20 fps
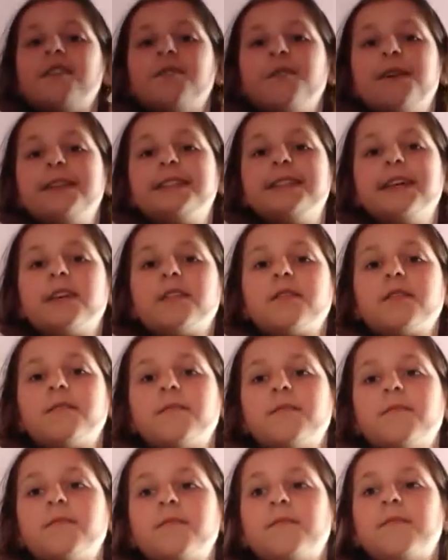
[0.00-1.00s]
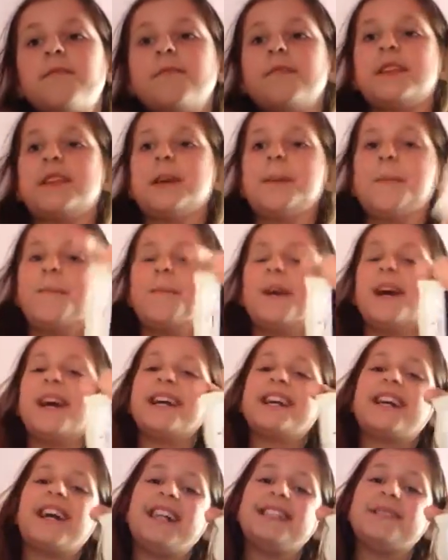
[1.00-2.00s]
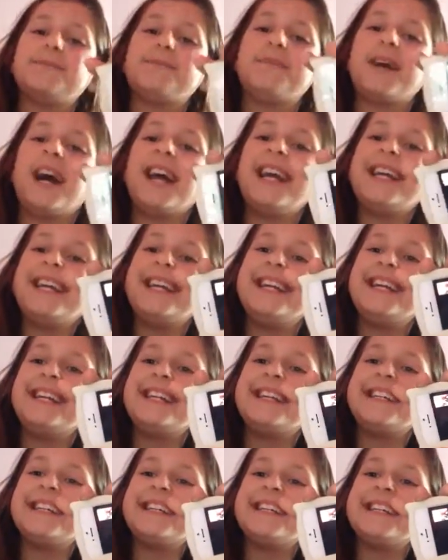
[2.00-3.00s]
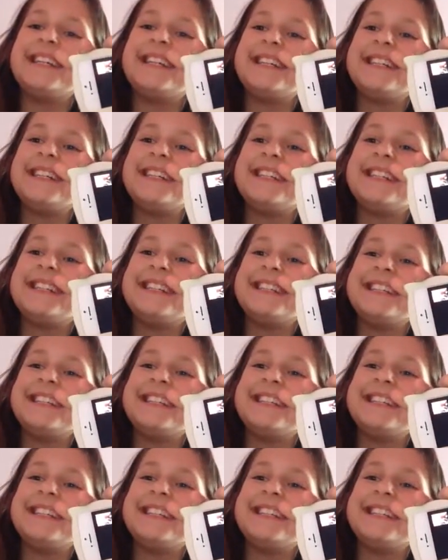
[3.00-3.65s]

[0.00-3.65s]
Wait a sec. Goodbye, guys. Bye. bye.